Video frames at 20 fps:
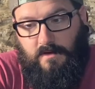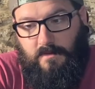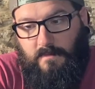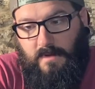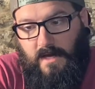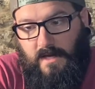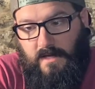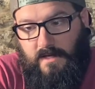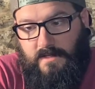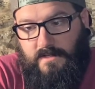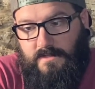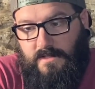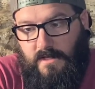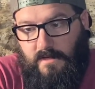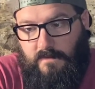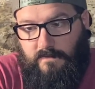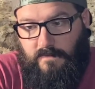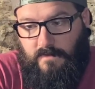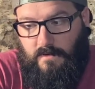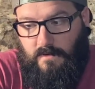mags,
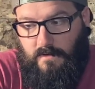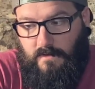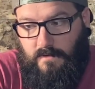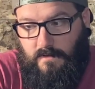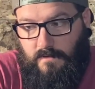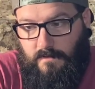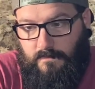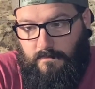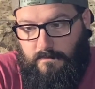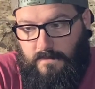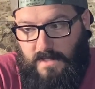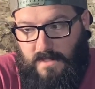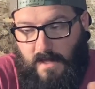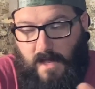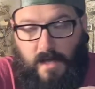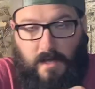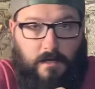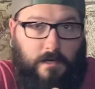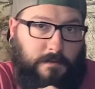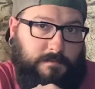like for the
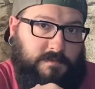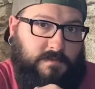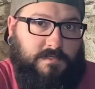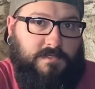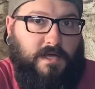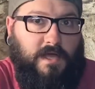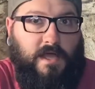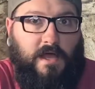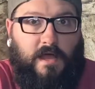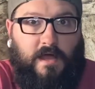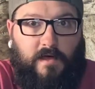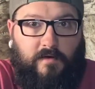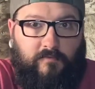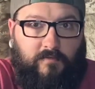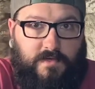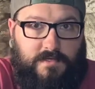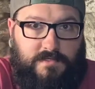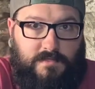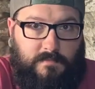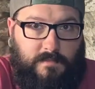TAC Ops, which I have,
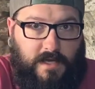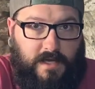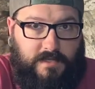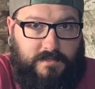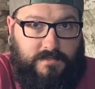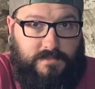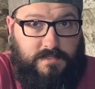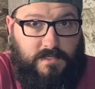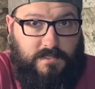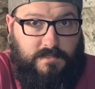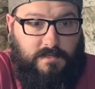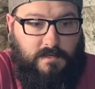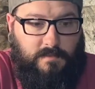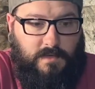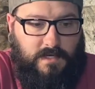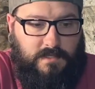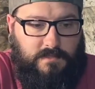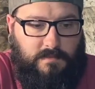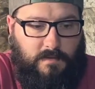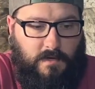which the mags are
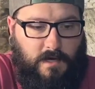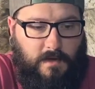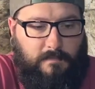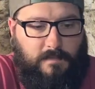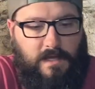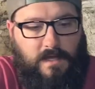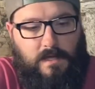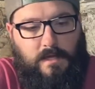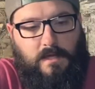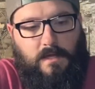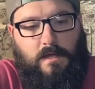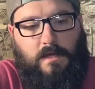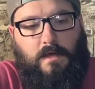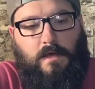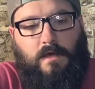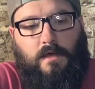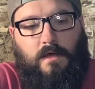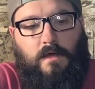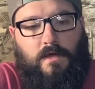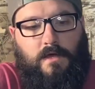$60 a pop,
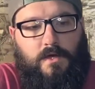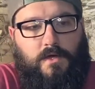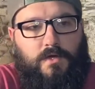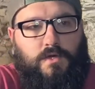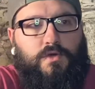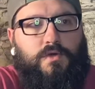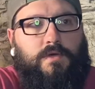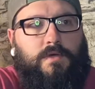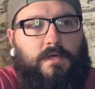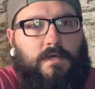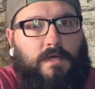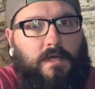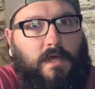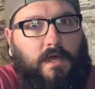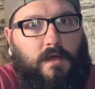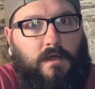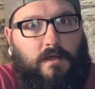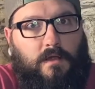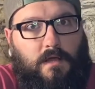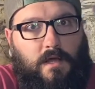you can
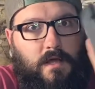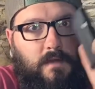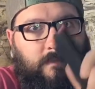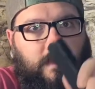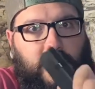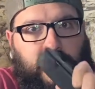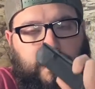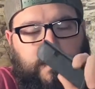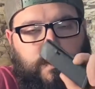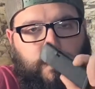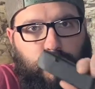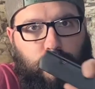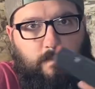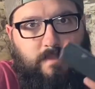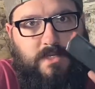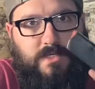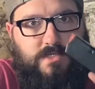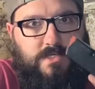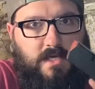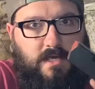get Glock mags
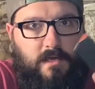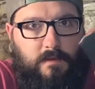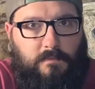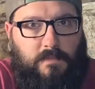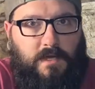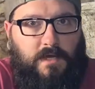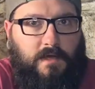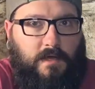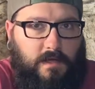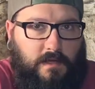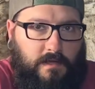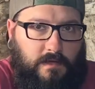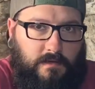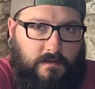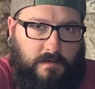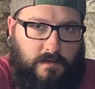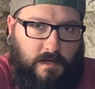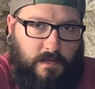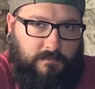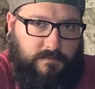stupid cheap,
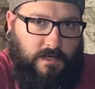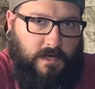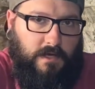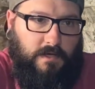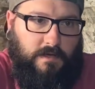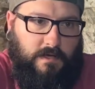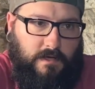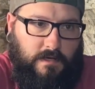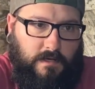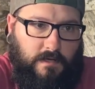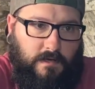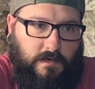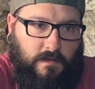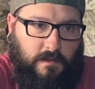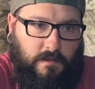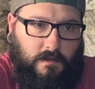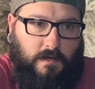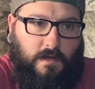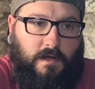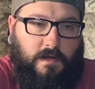and I'm talking a
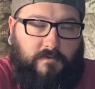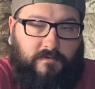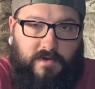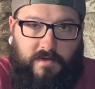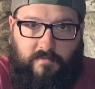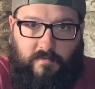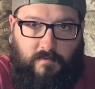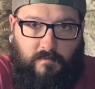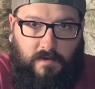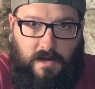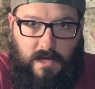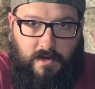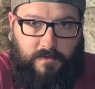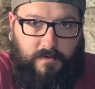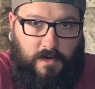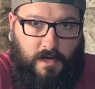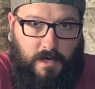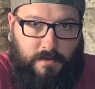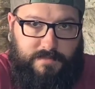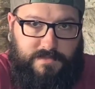lot of different round
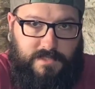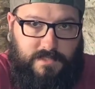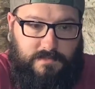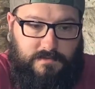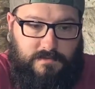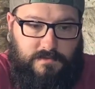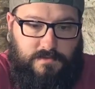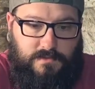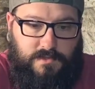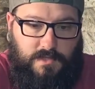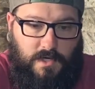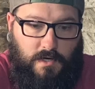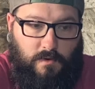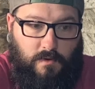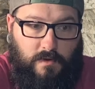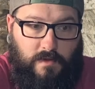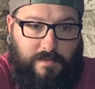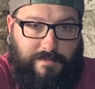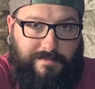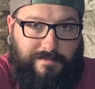options. So
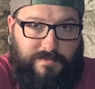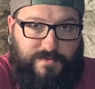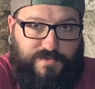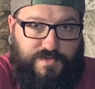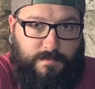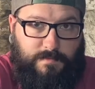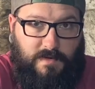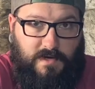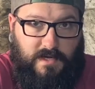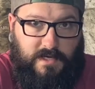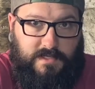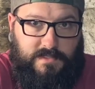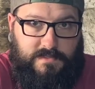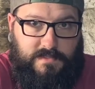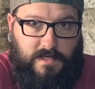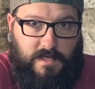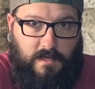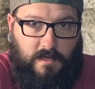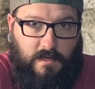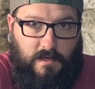super nice
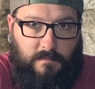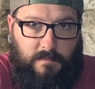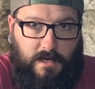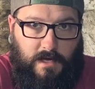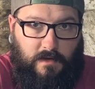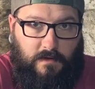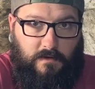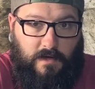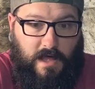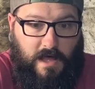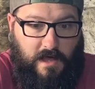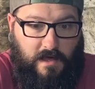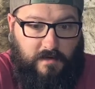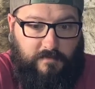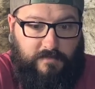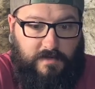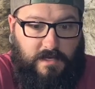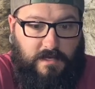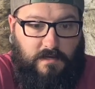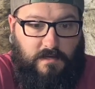thing about
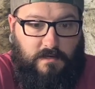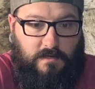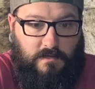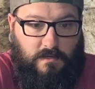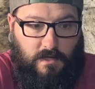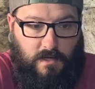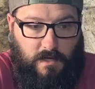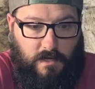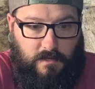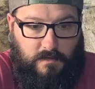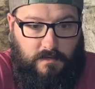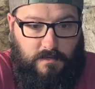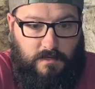having a Glock,